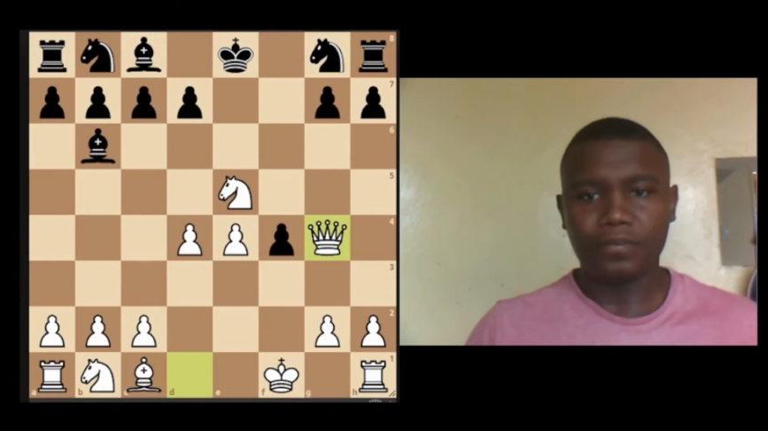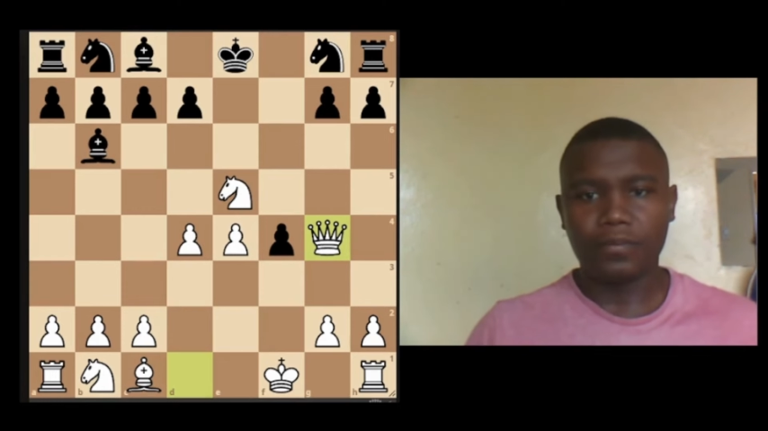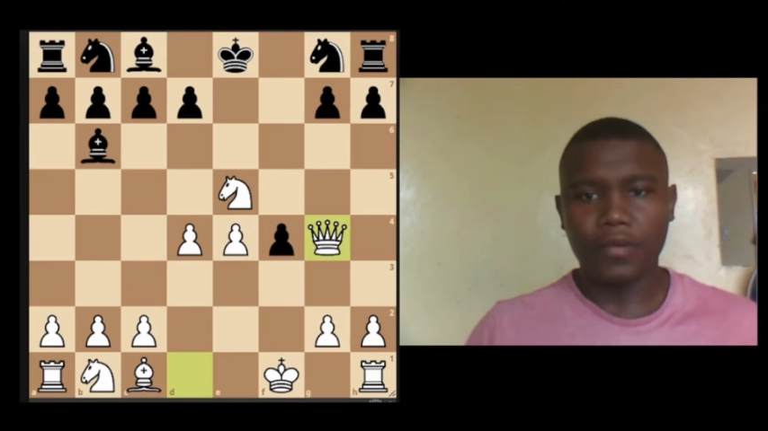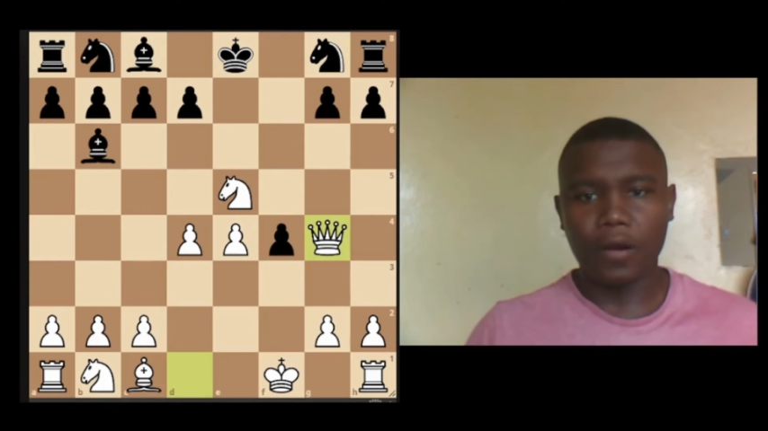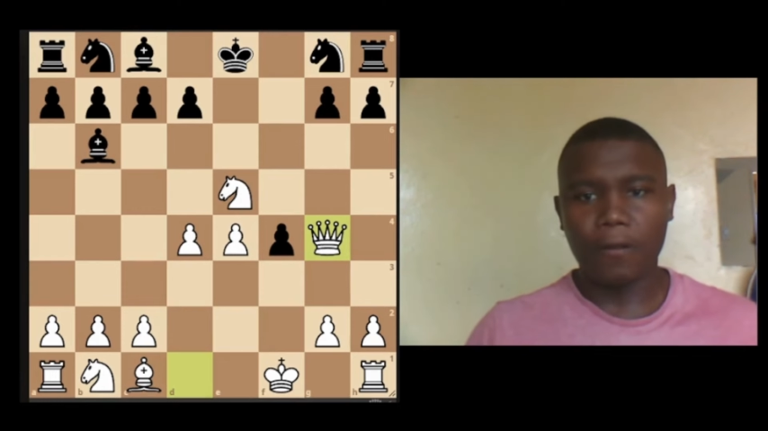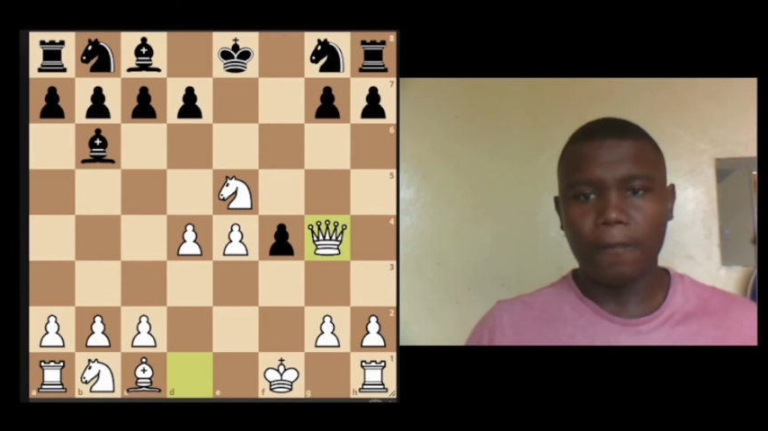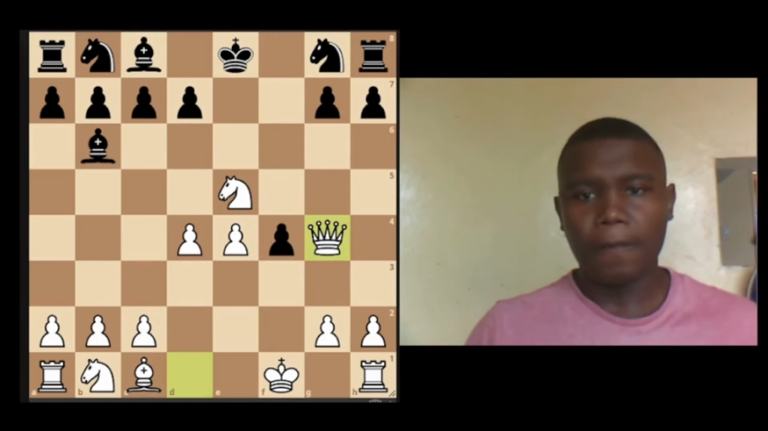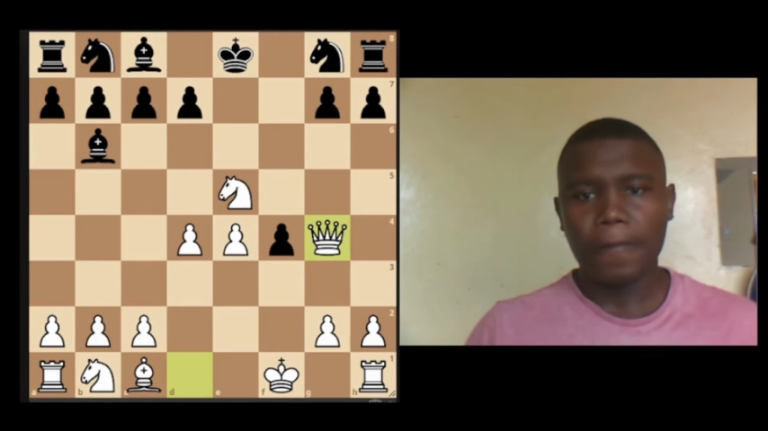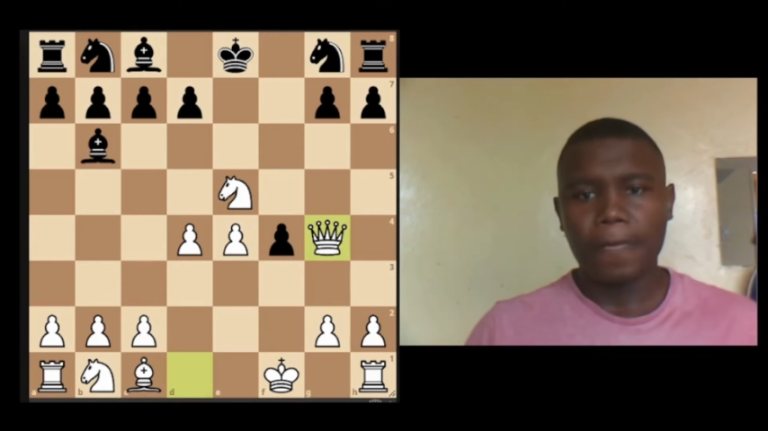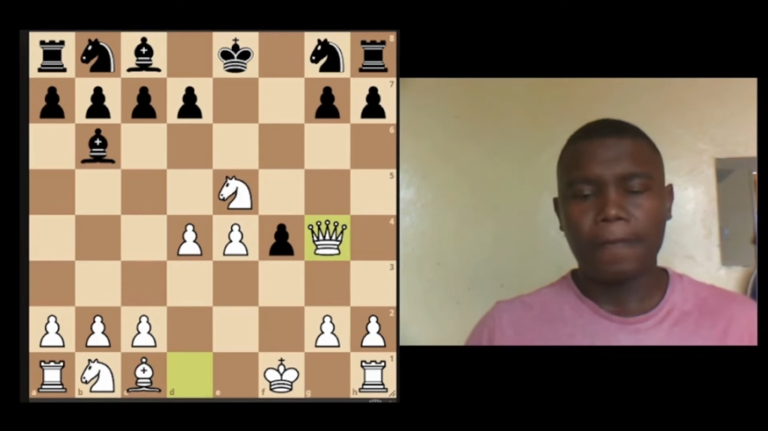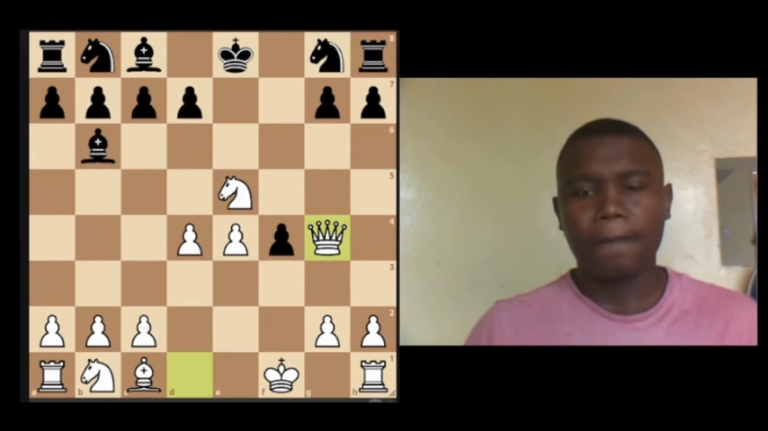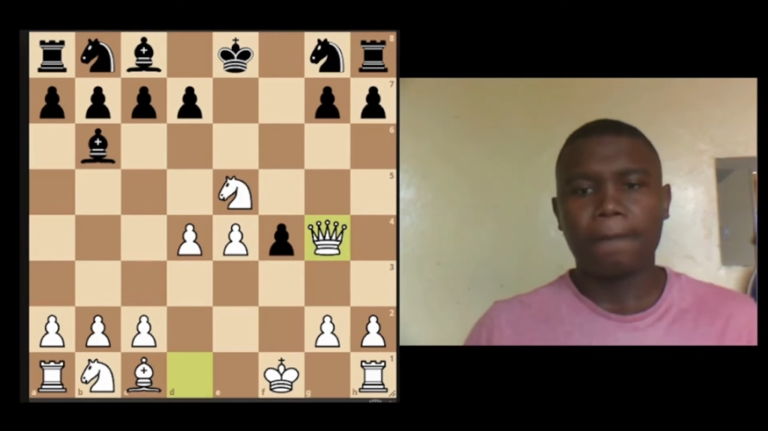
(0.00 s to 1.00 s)
You know,
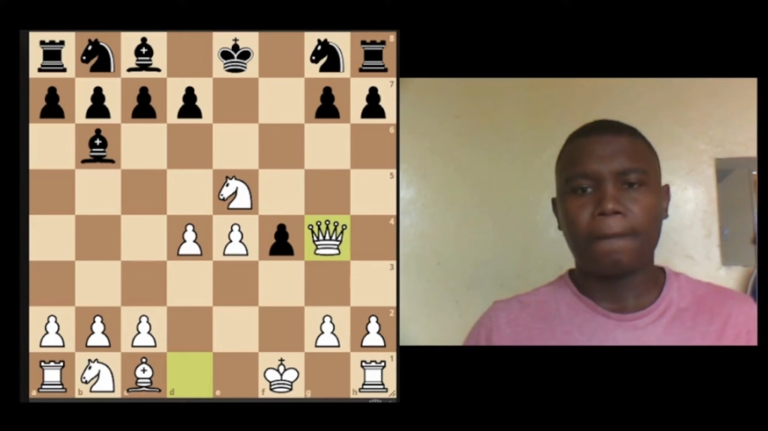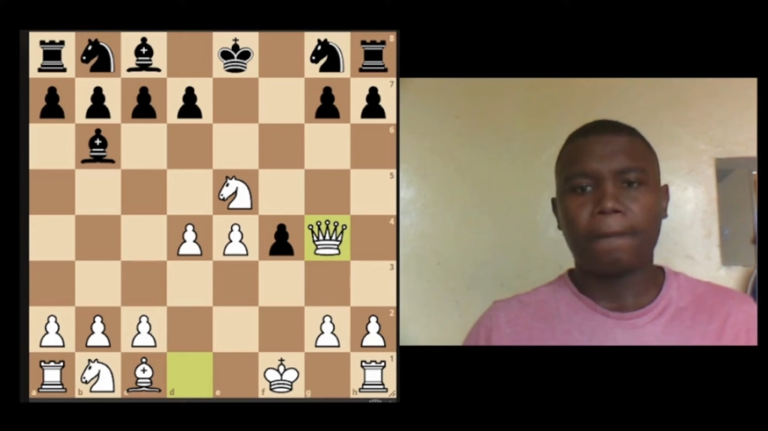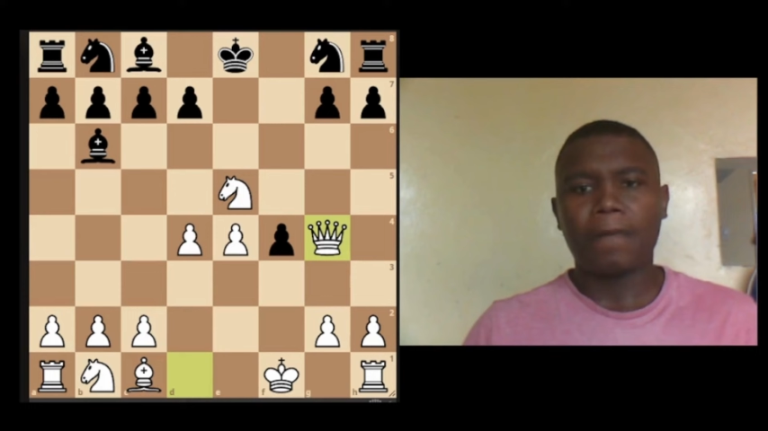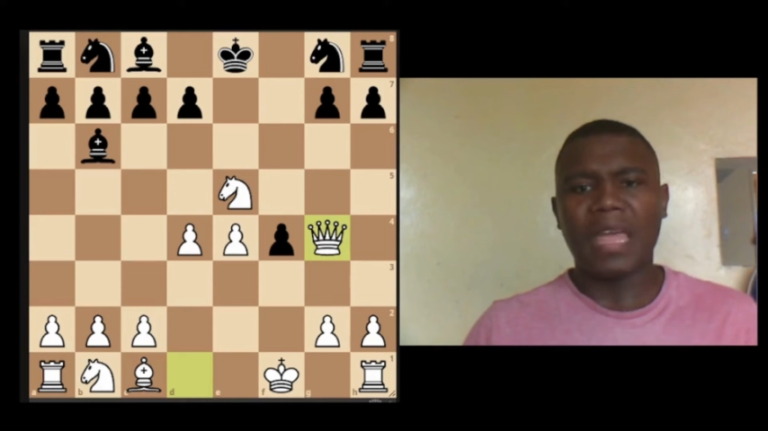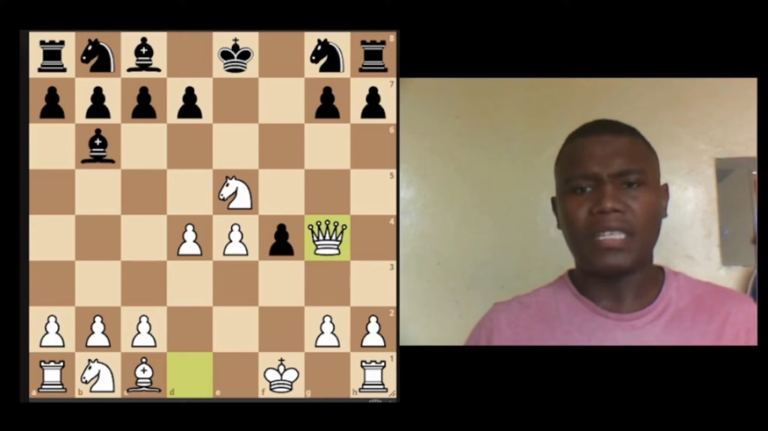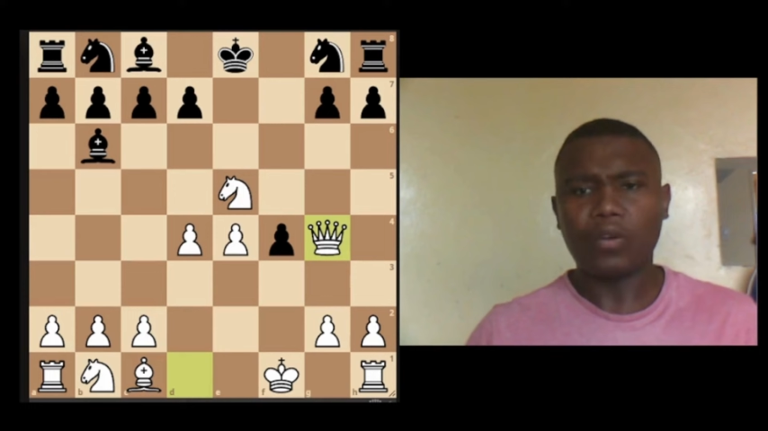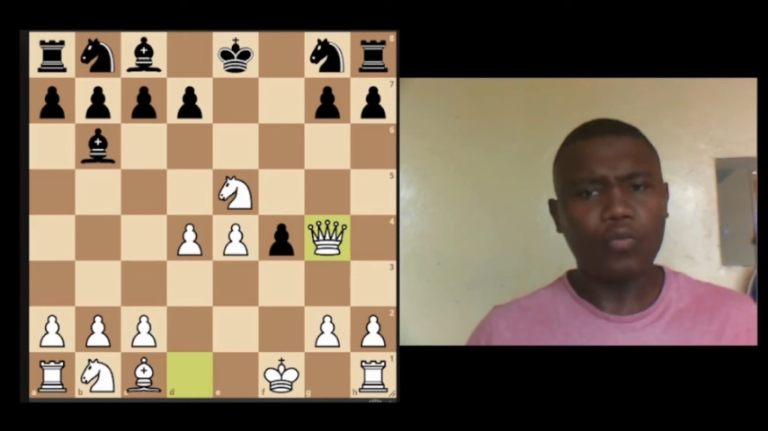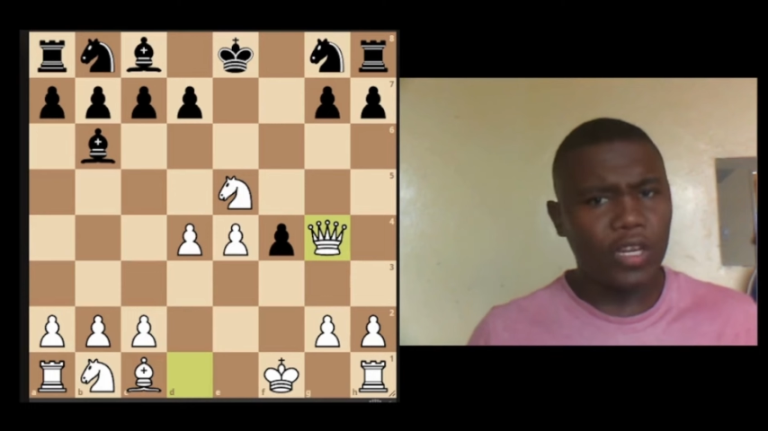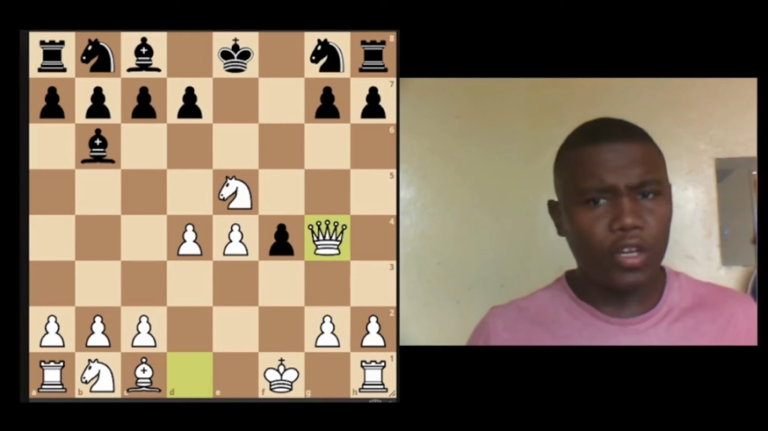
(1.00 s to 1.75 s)
it's a win